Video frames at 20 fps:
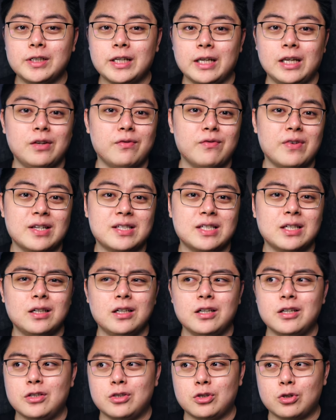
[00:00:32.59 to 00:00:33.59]
that investing
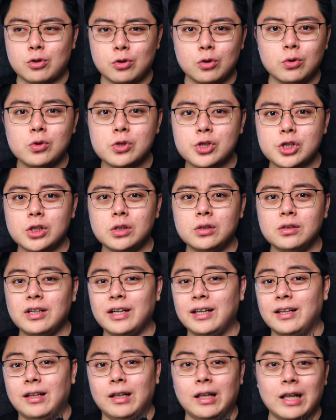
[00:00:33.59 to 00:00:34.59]
is crucial
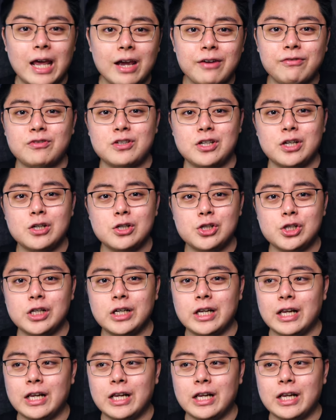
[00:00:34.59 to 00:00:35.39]
and life-changing